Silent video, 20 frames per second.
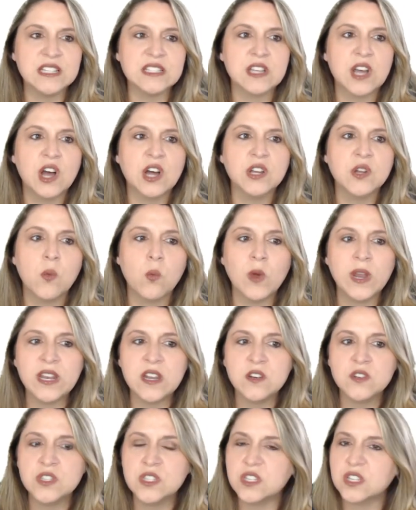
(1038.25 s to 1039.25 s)
It's called a
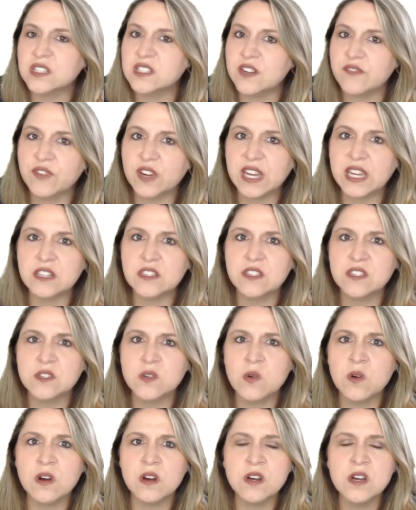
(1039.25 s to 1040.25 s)
Windows certificate
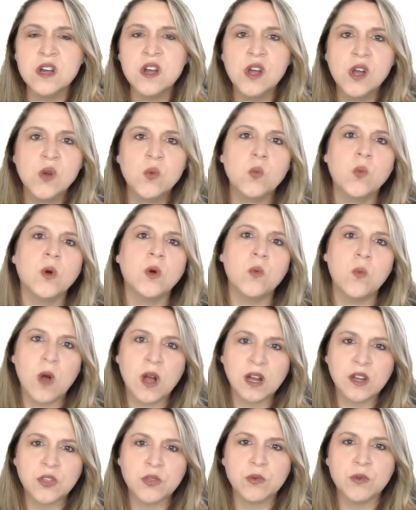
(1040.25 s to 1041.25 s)
store. We'll
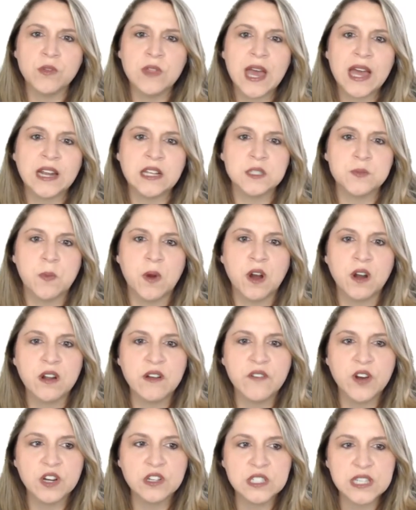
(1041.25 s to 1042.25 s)
walk through that as
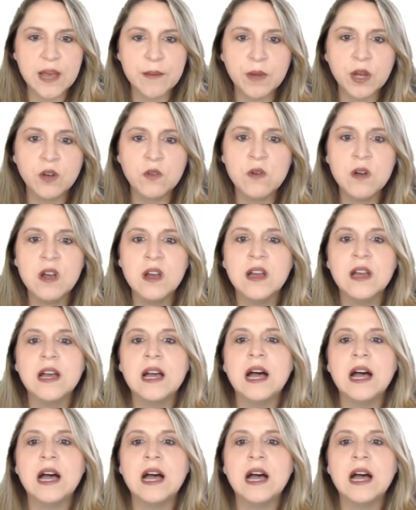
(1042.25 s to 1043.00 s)
part of our demo.